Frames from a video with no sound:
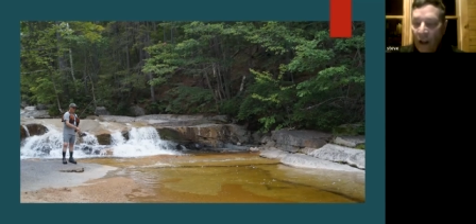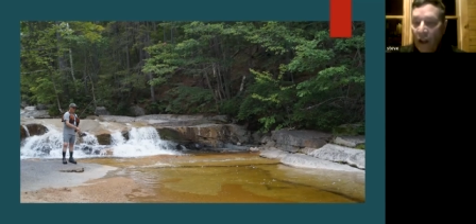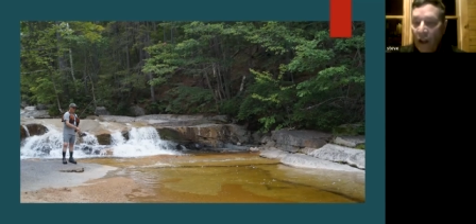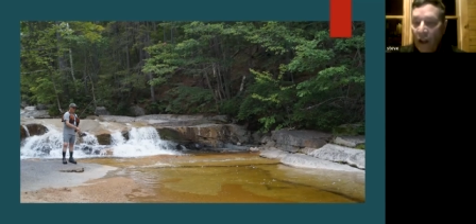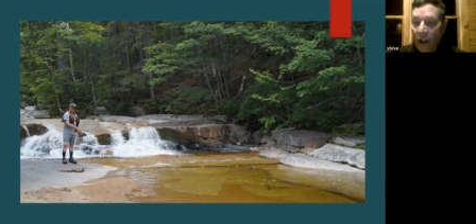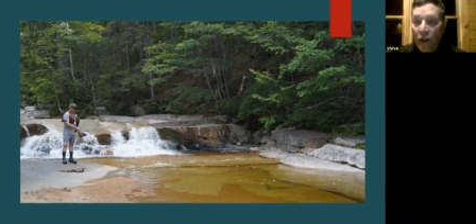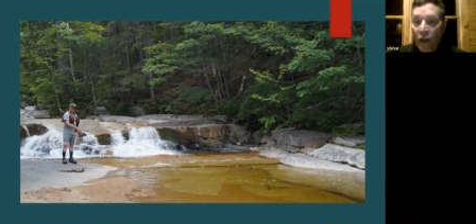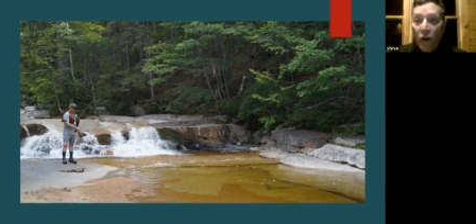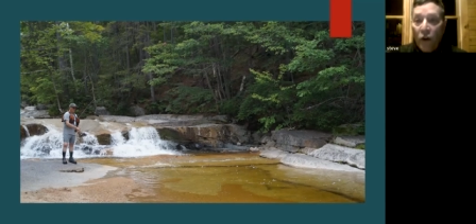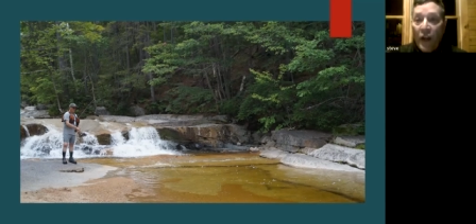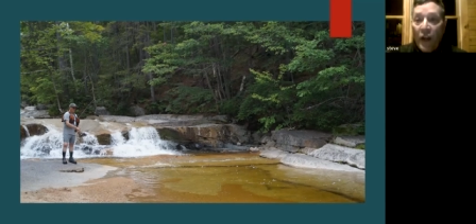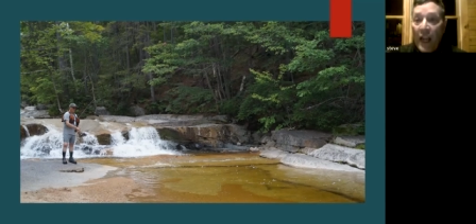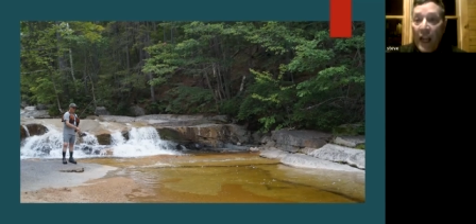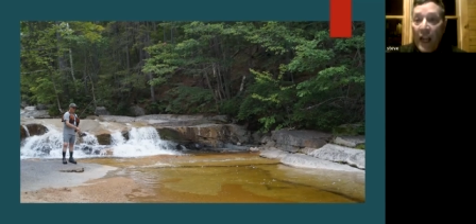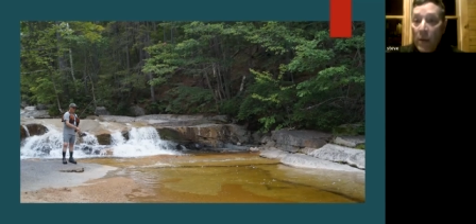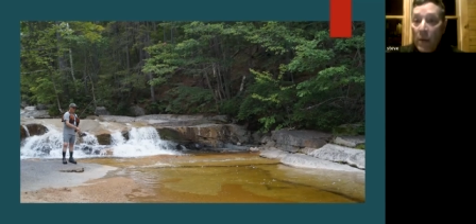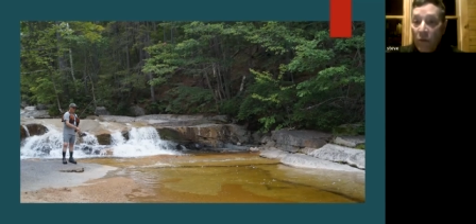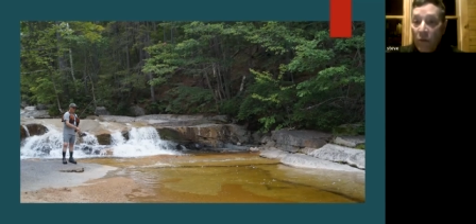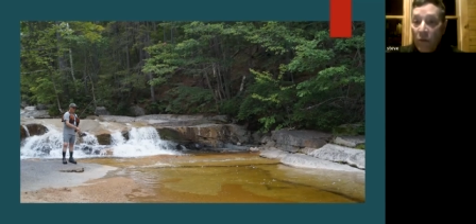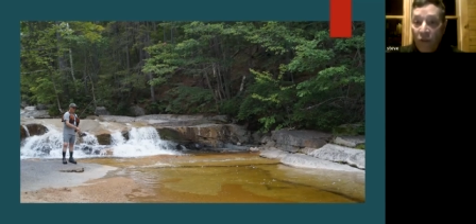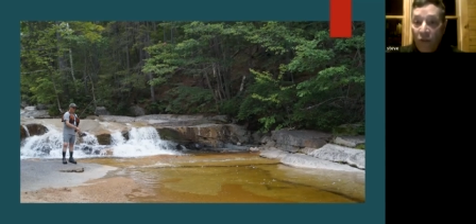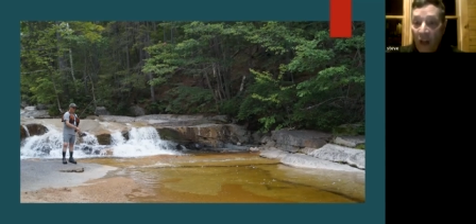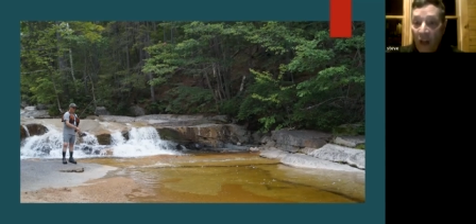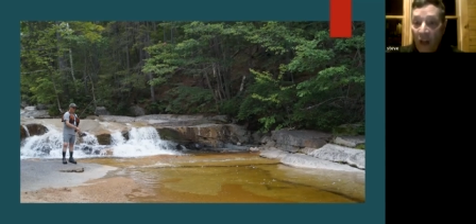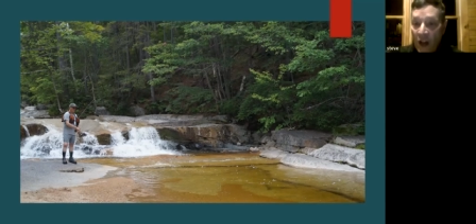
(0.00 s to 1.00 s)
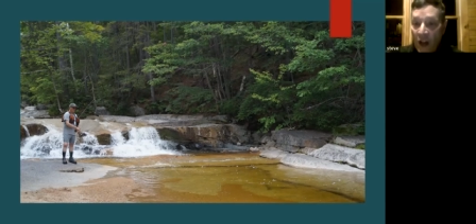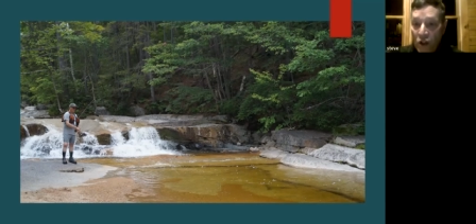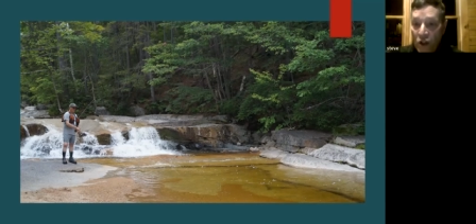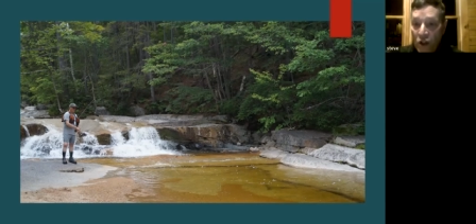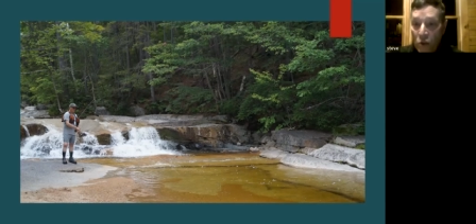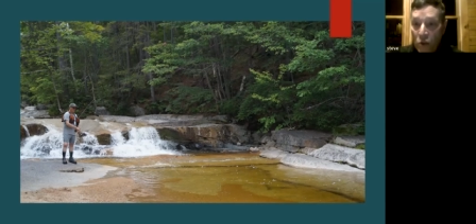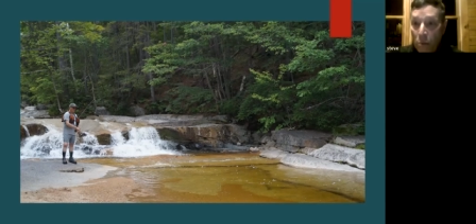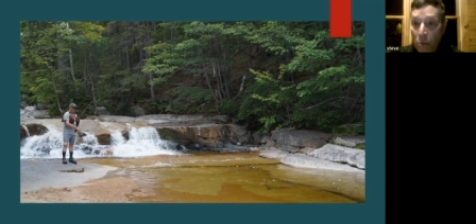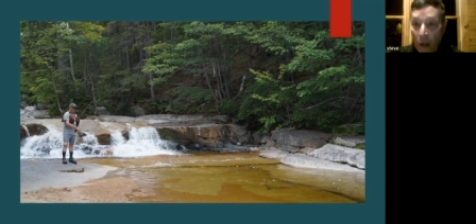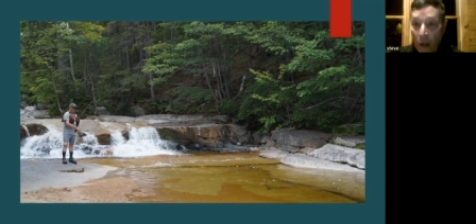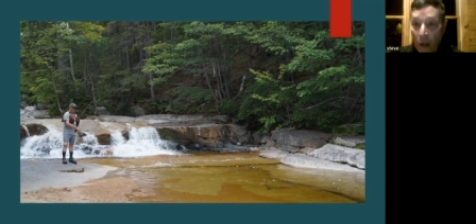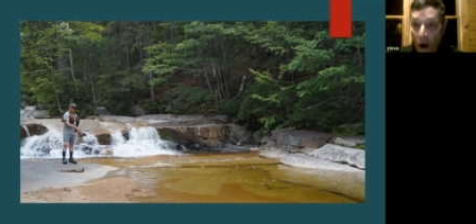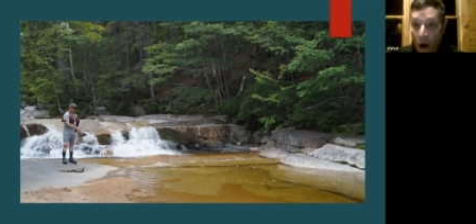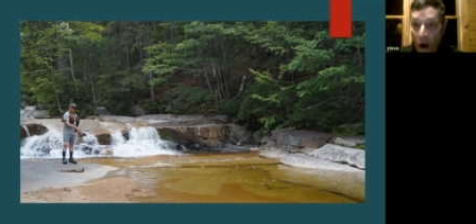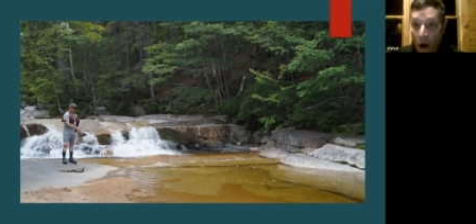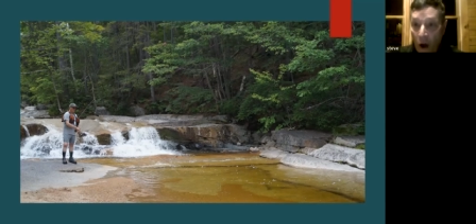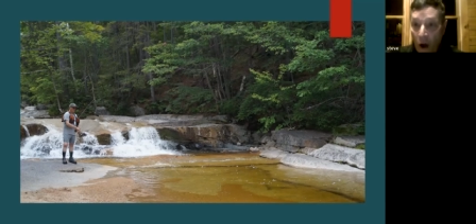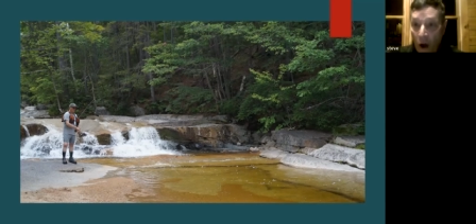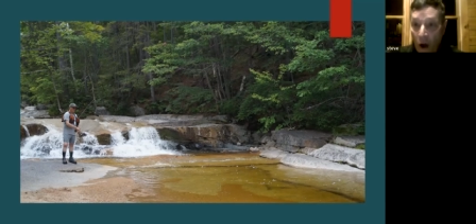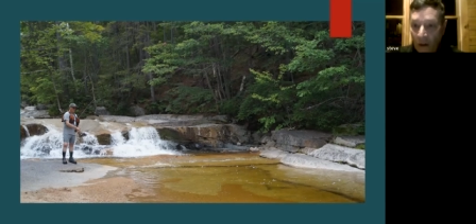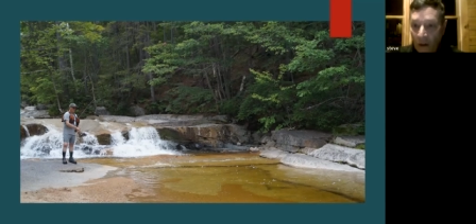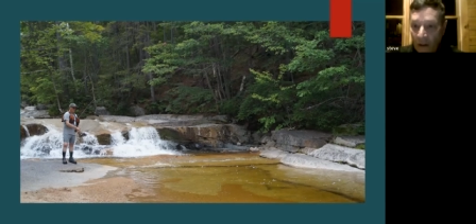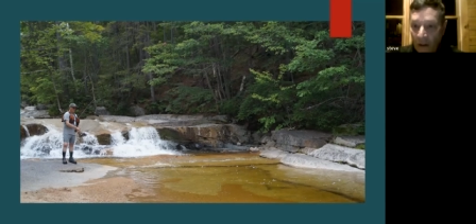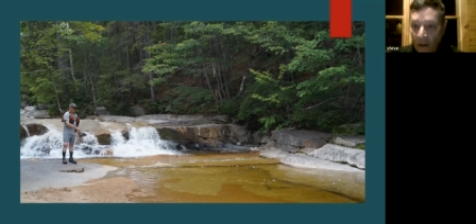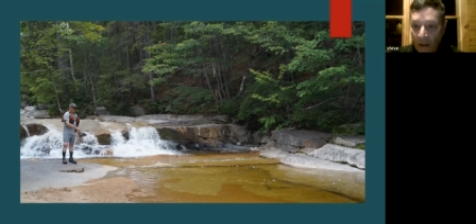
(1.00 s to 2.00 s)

your camouflage is blown.